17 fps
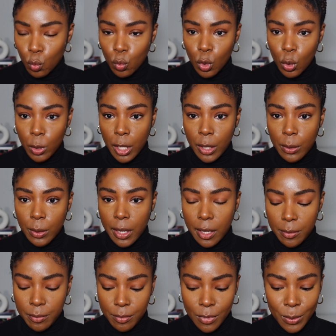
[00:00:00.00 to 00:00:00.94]
Okay.
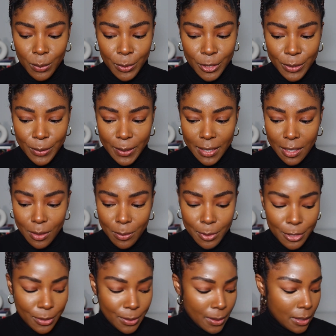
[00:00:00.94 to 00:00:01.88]
We're doing good. We're
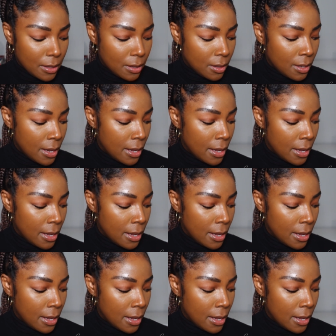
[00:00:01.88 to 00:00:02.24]
doing good.